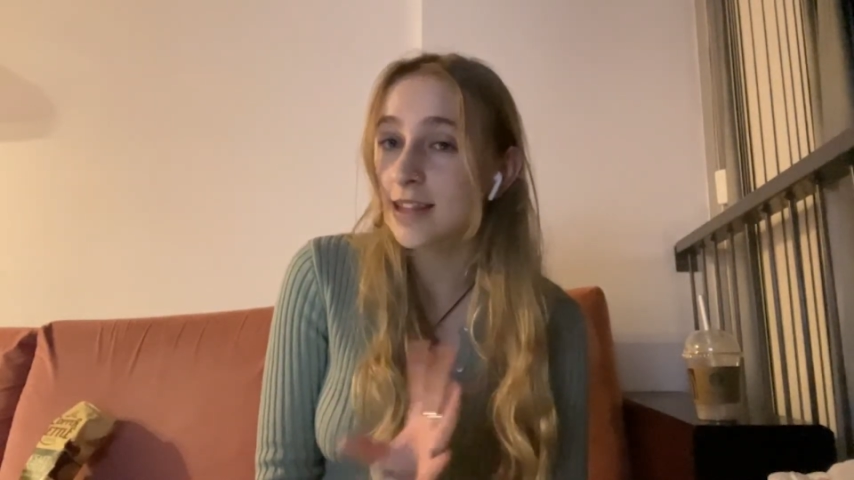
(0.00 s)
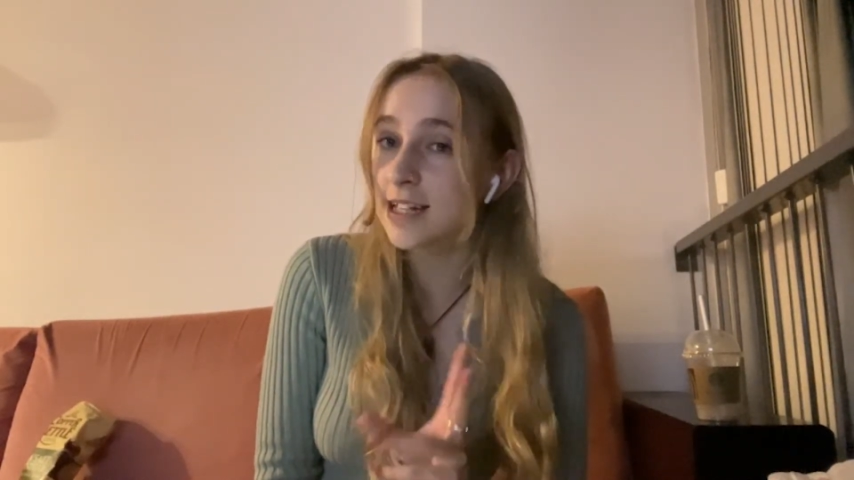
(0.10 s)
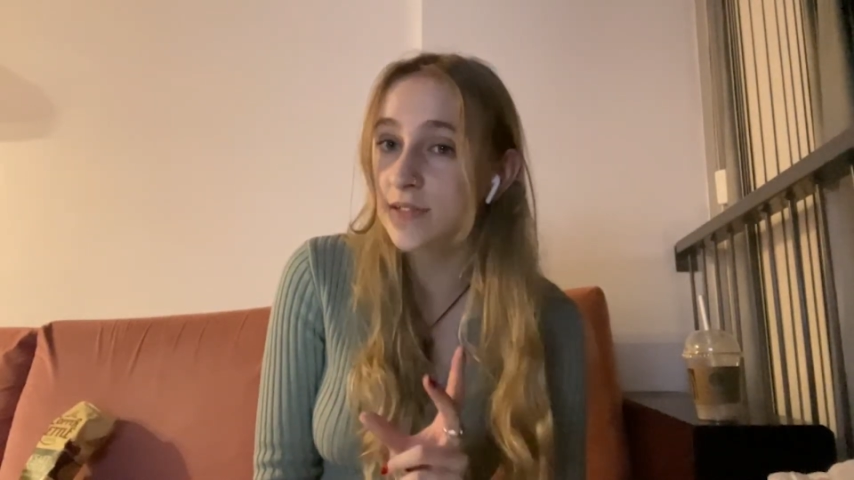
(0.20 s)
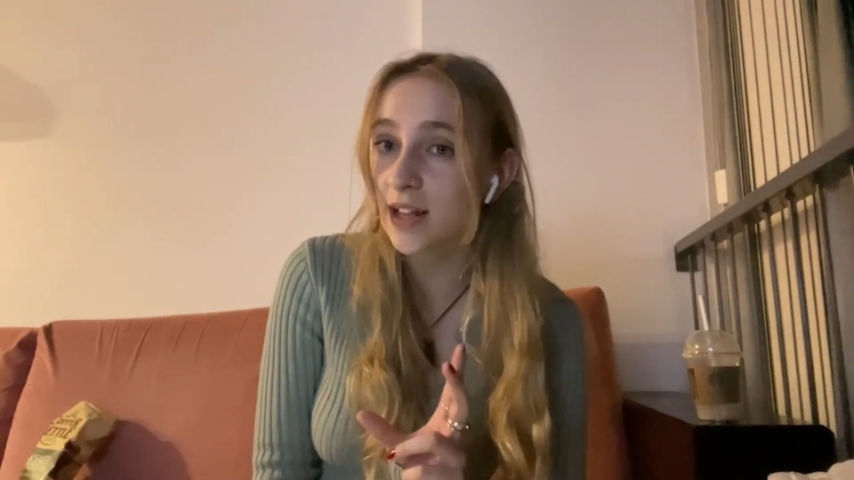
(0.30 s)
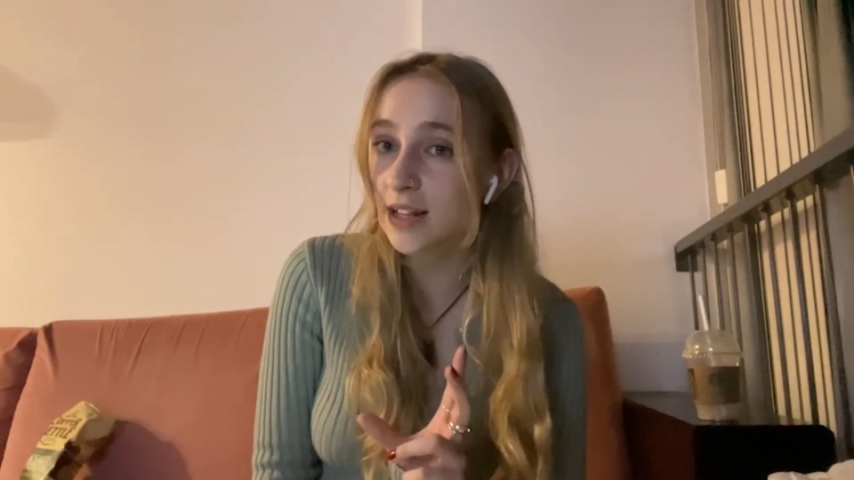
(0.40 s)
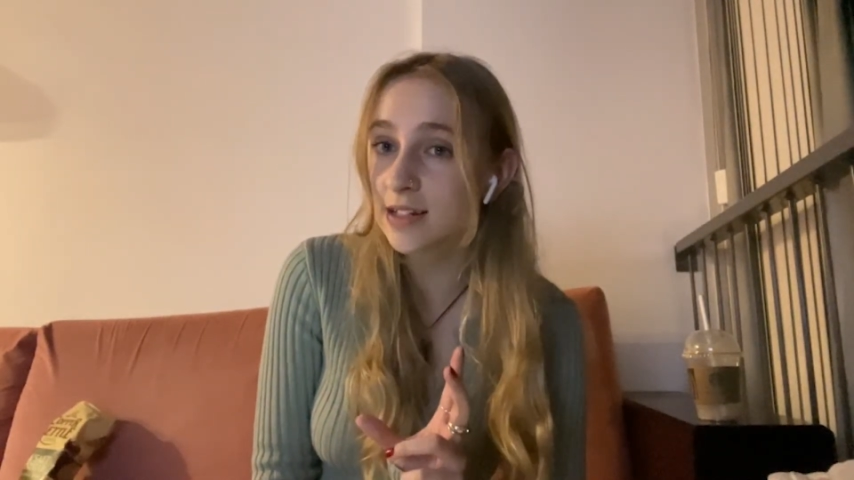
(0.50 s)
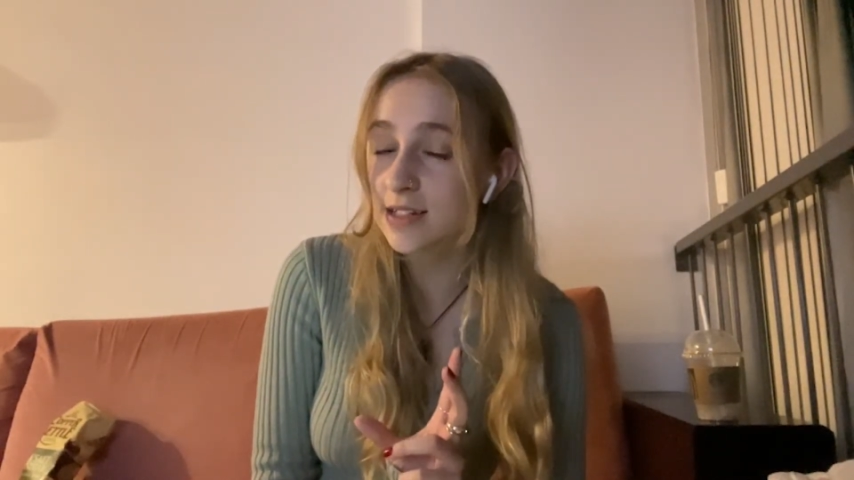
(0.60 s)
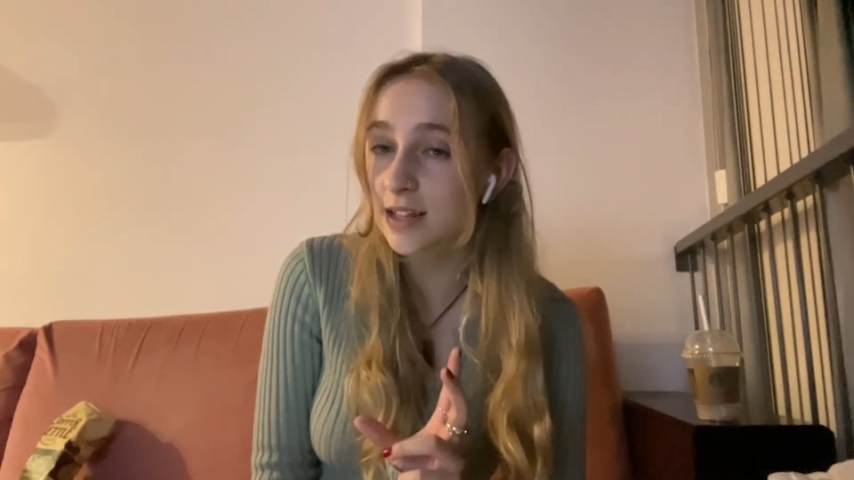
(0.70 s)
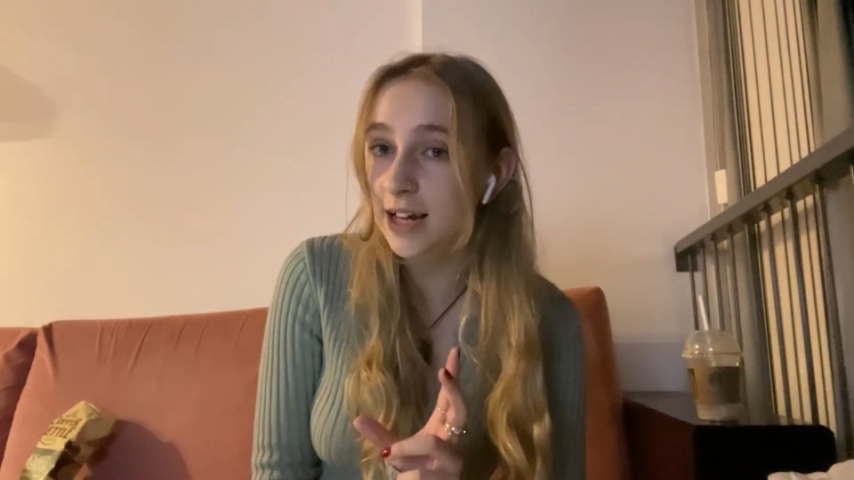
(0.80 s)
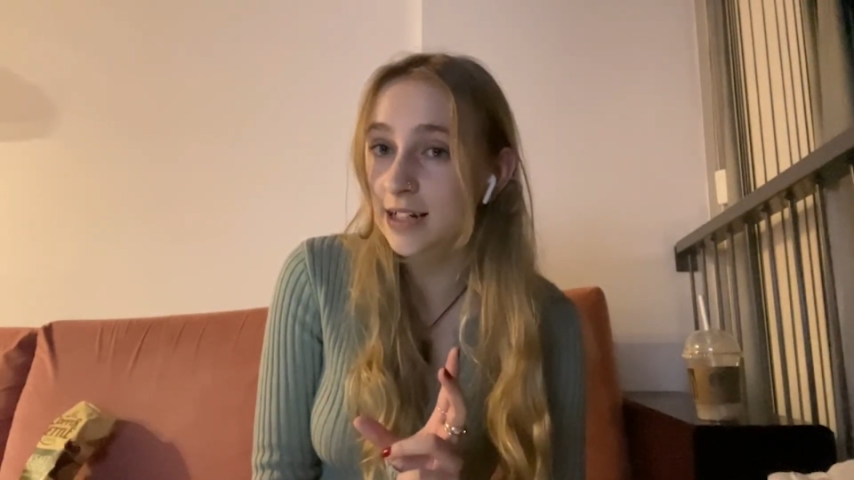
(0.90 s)
These Violent
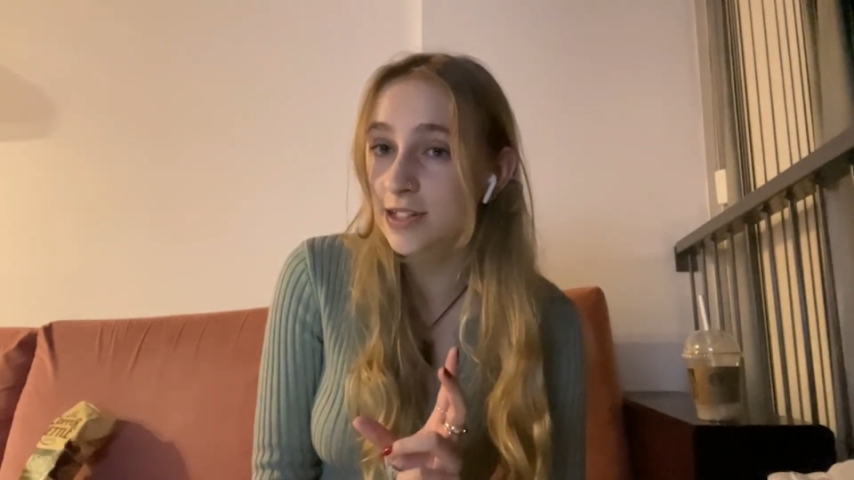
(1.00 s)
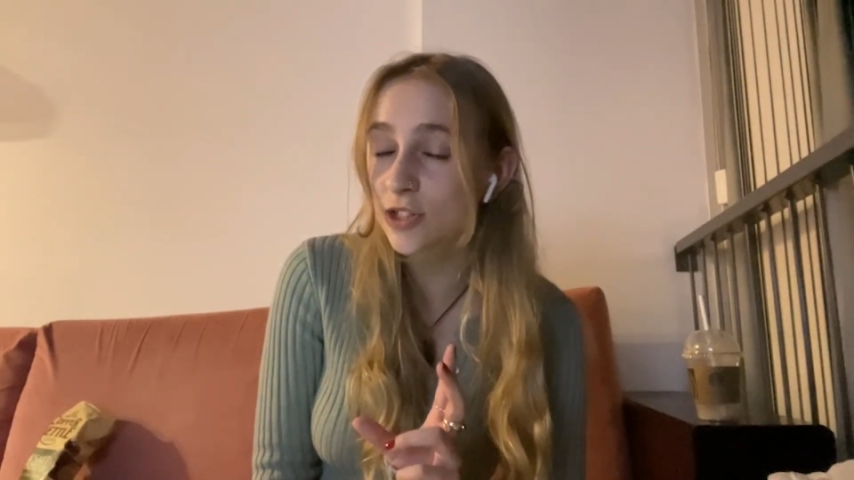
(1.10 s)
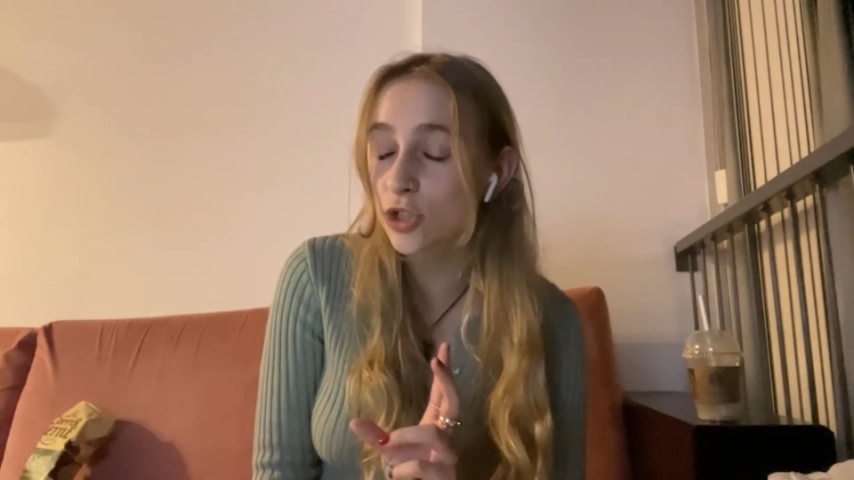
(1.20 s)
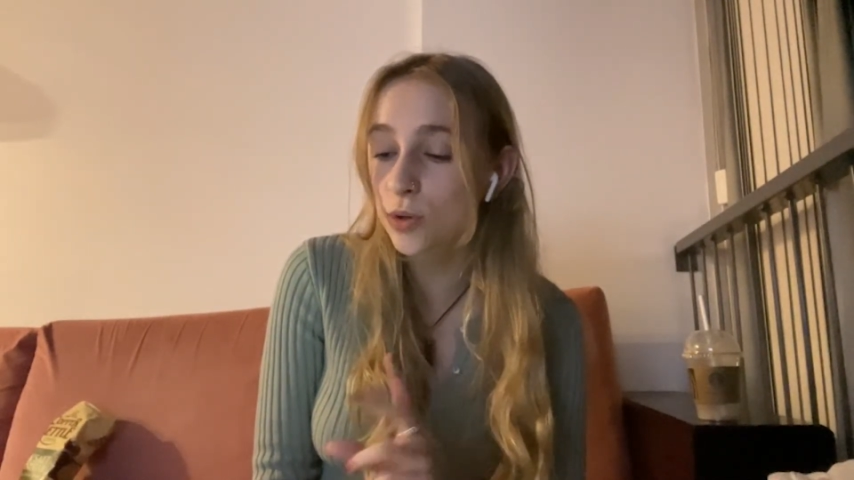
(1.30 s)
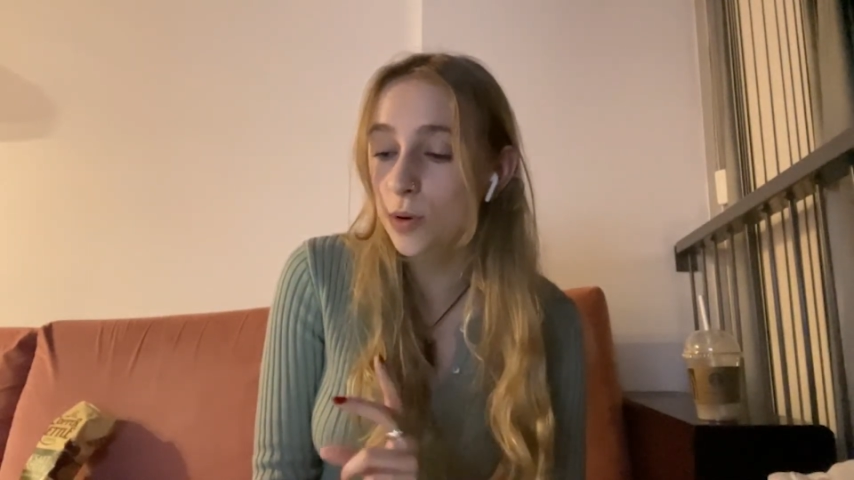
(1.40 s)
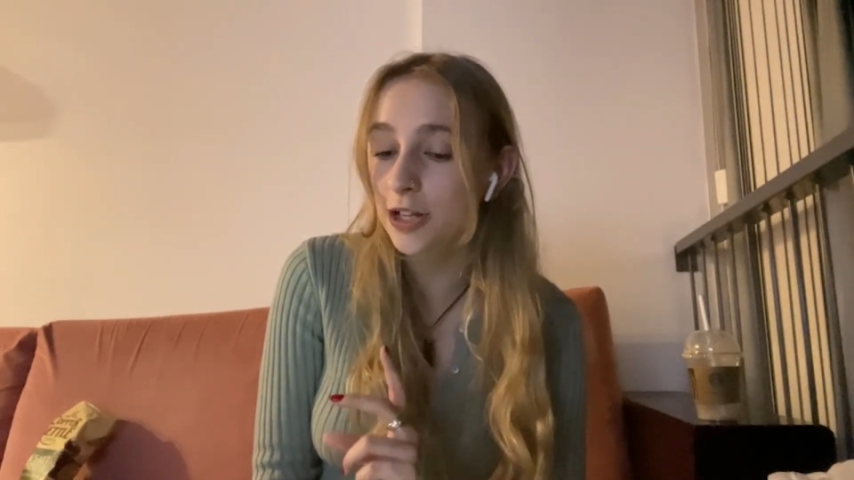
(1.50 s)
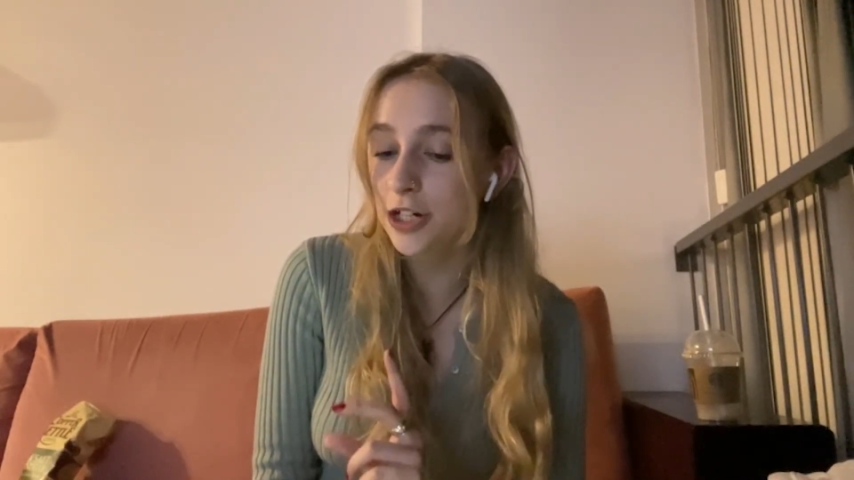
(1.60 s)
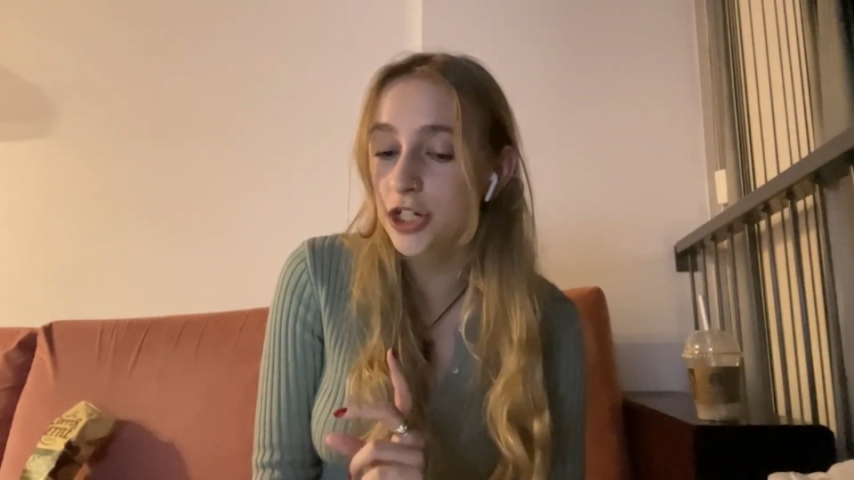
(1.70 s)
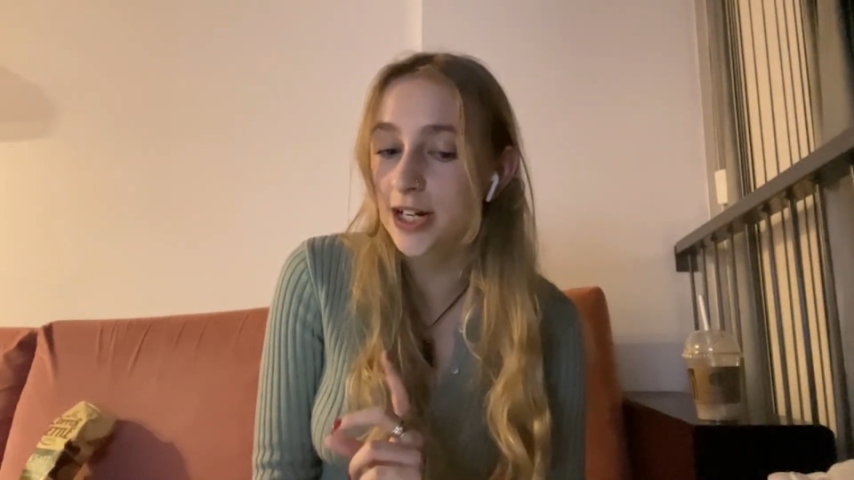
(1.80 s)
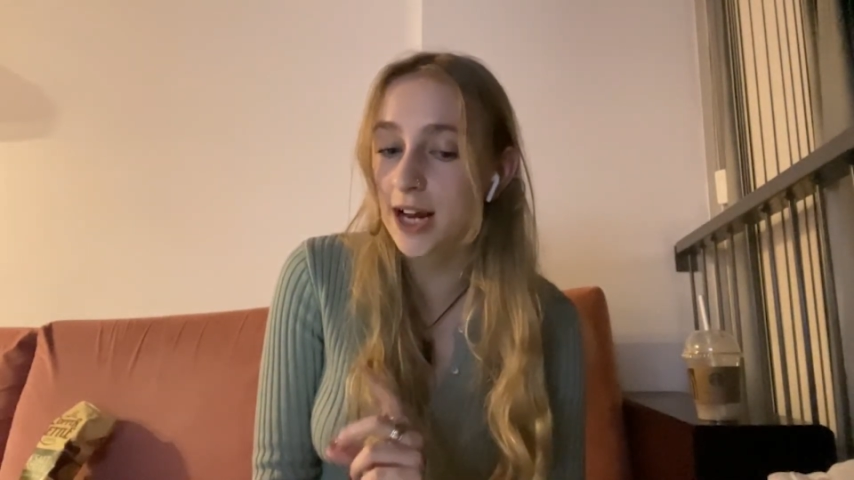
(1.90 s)
Delights
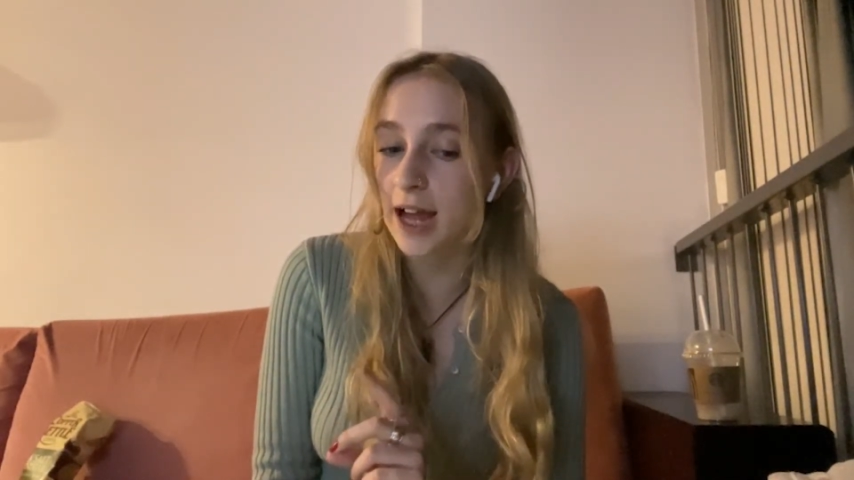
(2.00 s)
duology.